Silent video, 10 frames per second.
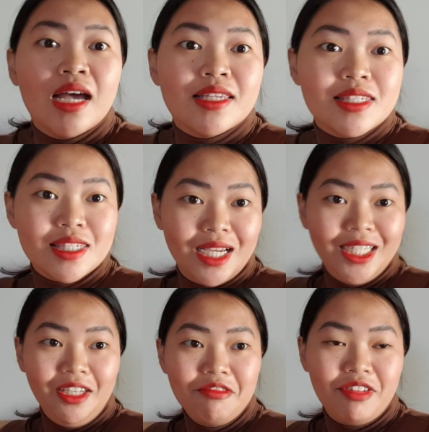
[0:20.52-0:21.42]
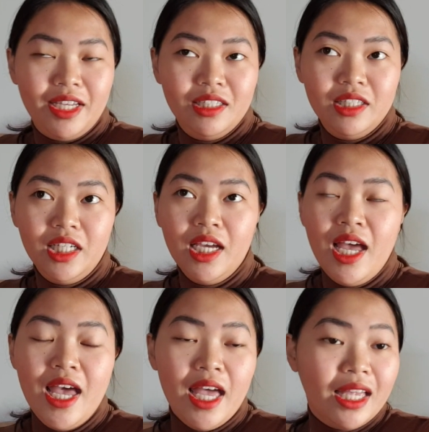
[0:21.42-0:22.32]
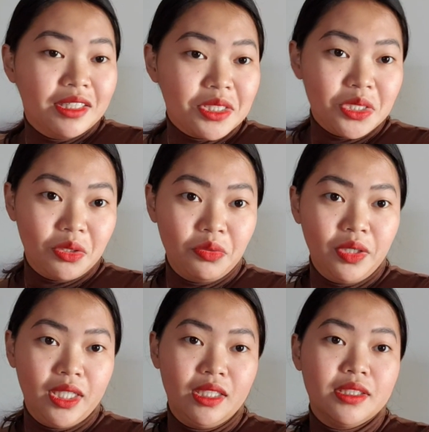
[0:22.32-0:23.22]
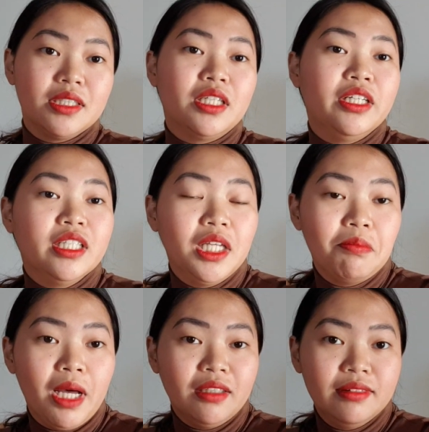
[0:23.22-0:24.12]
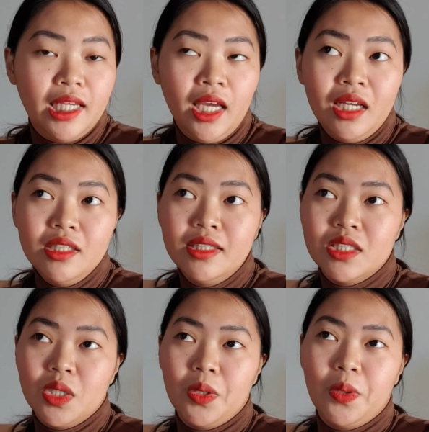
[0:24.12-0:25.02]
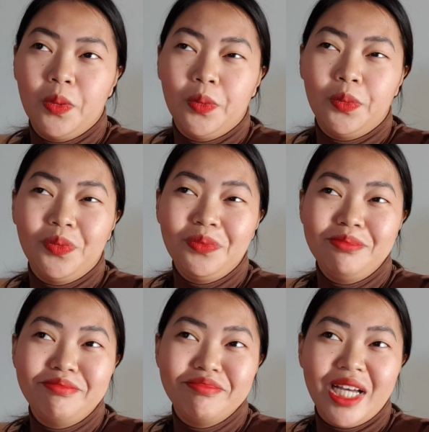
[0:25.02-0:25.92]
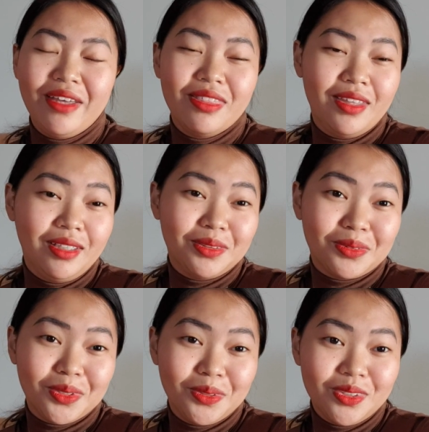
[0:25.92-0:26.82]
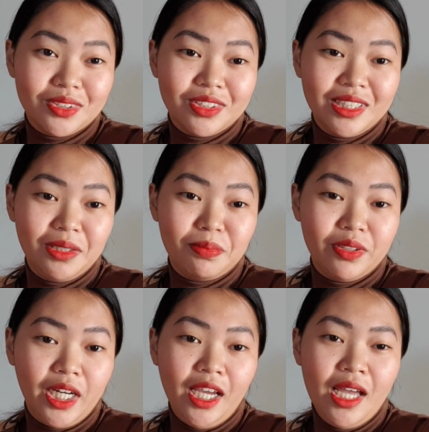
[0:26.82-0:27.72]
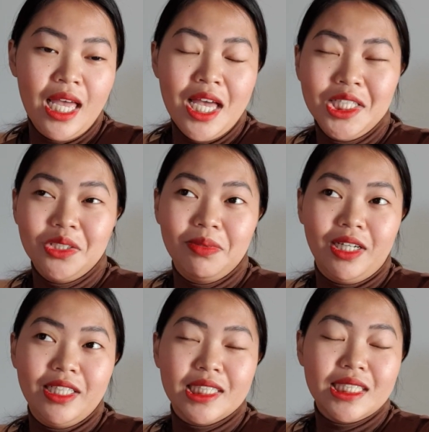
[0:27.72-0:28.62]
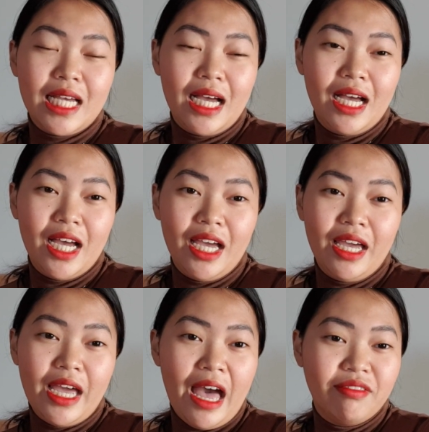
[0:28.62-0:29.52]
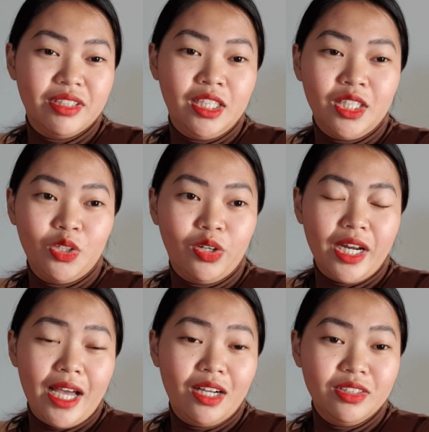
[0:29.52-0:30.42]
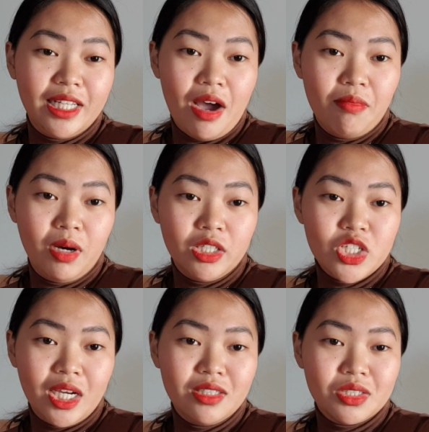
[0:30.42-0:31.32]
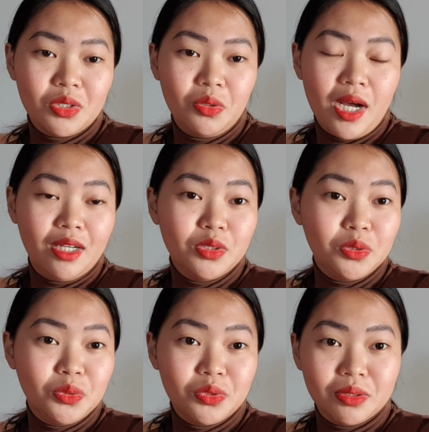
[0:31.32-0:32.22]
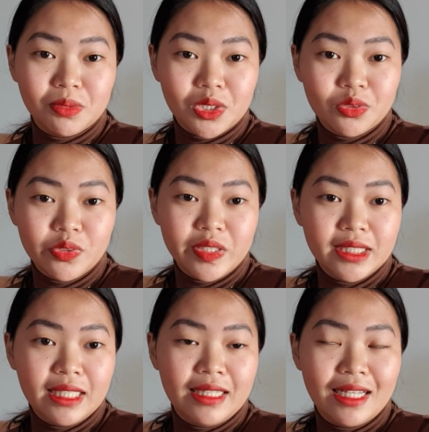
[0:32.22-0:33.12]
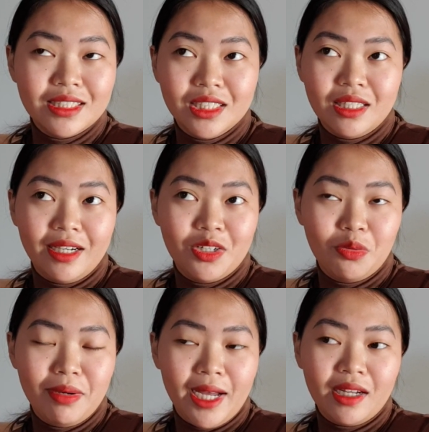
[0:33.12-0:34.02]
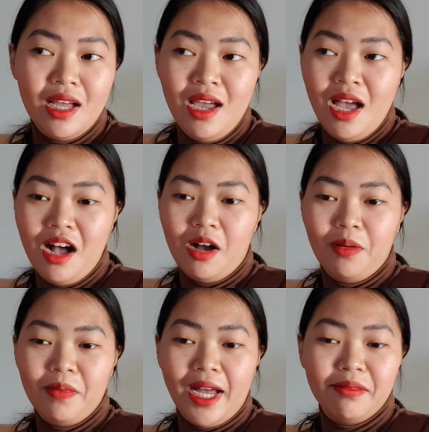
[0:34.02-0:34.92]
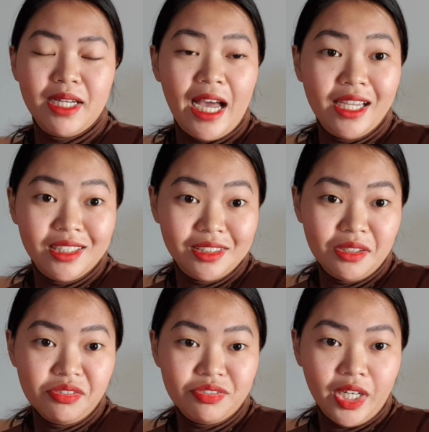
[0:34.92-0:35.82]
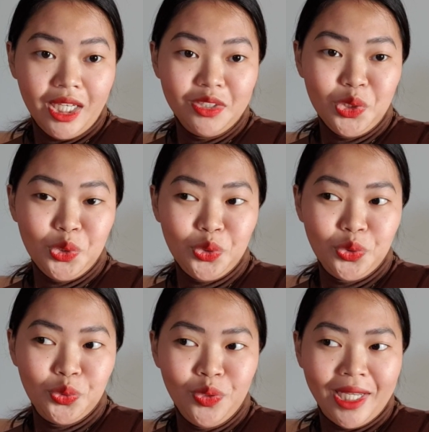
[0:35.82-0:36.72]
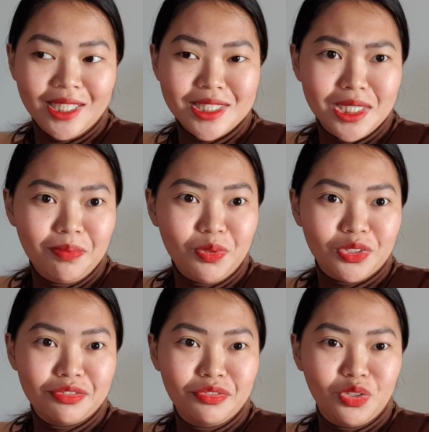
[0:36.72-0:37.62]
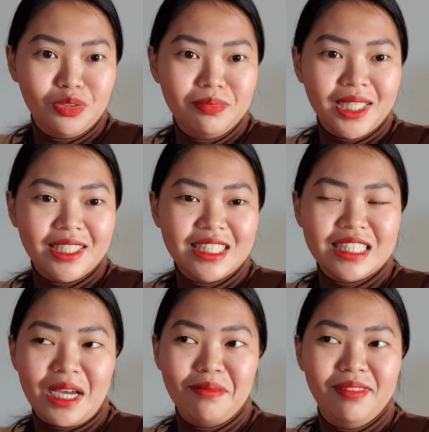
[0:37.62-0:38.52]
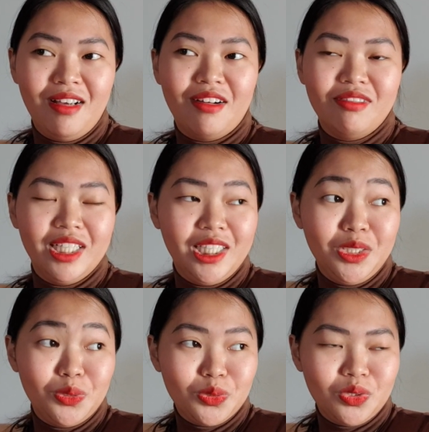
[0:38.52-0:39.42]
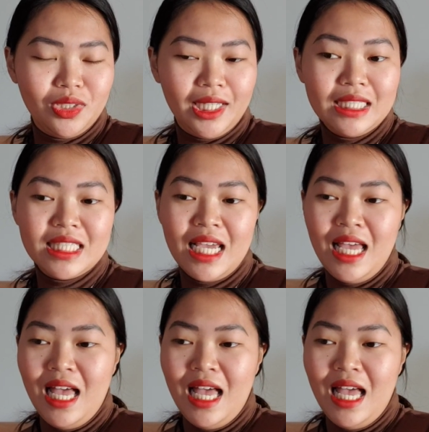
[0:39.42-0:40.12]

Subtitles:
sunny finally, and the snow is currently melting, so I think the roads are slippery. To be honest, I haven't gone out that much. I just go out to do some groceries and that's it. I go back. I'm kind of afraid to like slip or fall because I'm not really used to this.